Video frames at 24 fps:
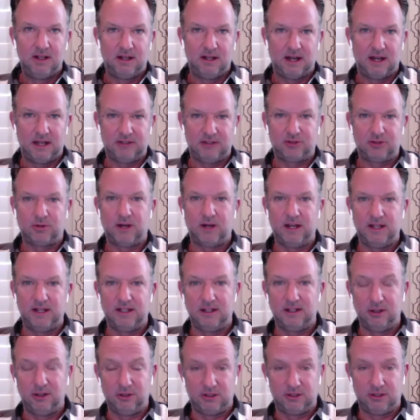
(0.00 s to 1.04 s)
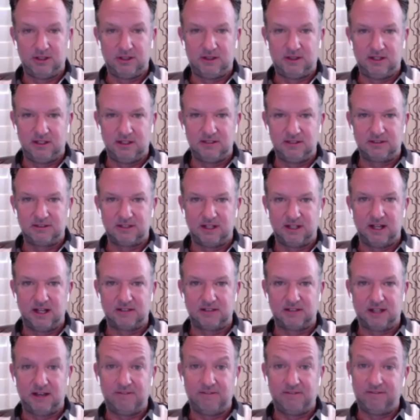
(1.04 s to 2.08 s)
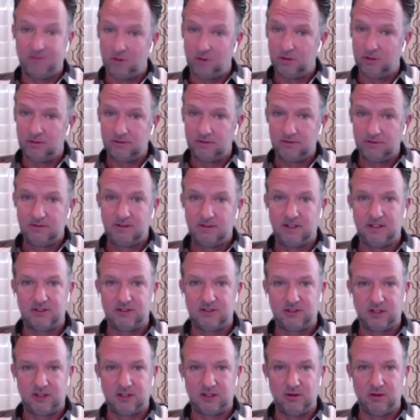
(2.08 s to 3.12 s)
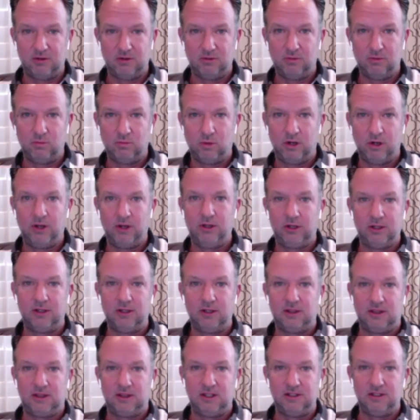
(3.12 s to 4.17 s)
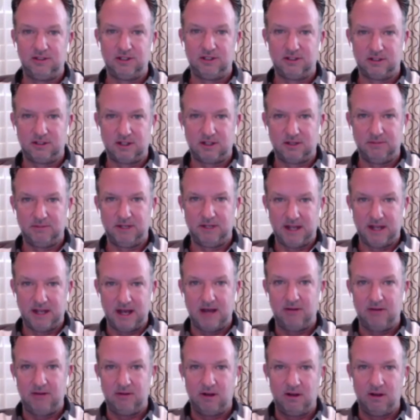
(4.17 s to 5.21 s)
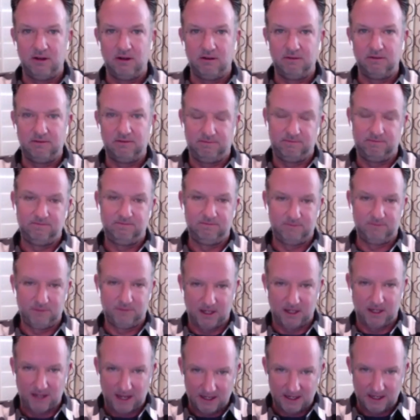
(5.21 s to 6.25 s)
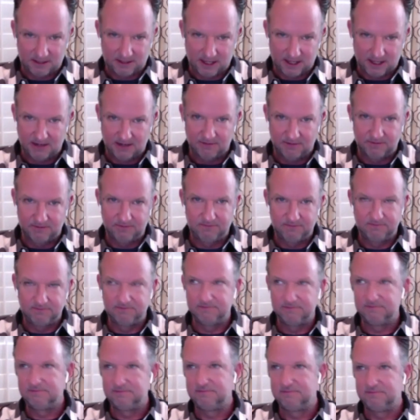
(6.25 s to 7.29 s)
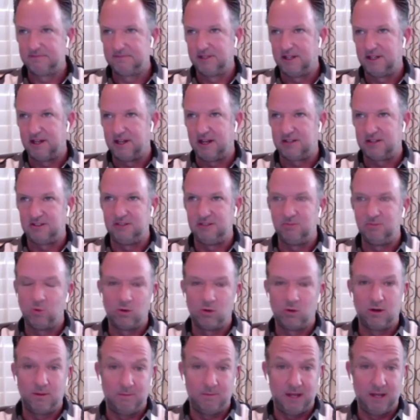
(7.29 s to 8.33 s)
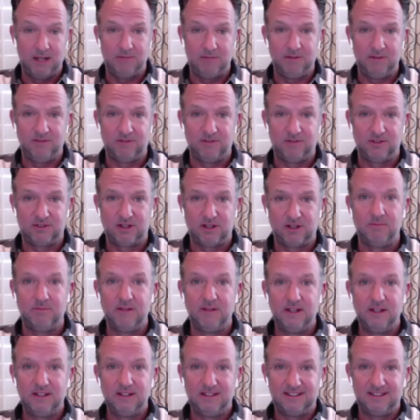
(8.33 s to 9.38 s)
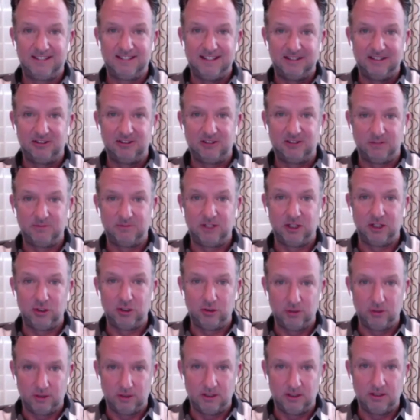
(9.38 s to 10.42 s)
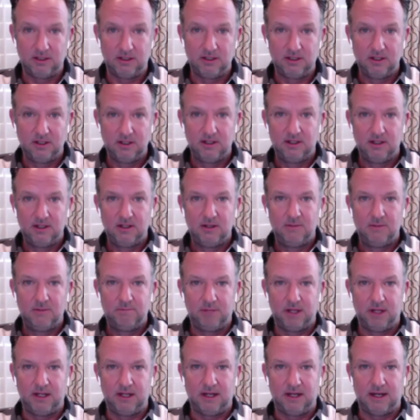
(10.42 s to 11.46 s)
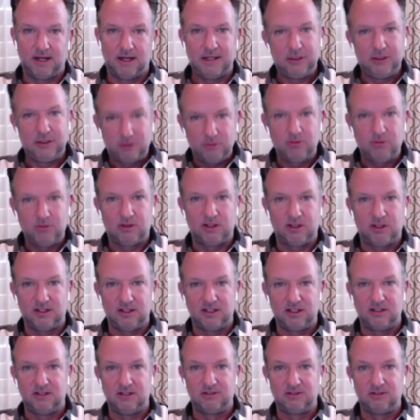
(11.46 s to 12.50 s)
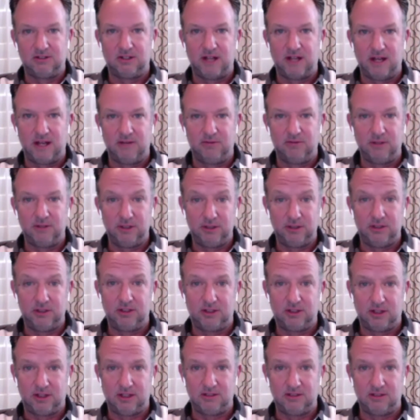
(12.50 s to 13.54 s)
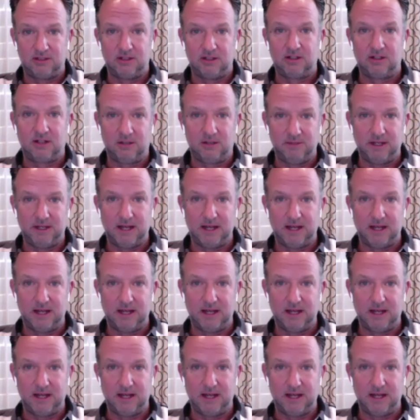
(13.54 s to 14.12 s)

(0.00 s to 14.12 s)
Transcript: i try to look at things glass half full and so what are the good things that are coming out of and, and it's kind of oxymoron maybe for some to say there's something good but i do think that there's a lot of really good things that are coming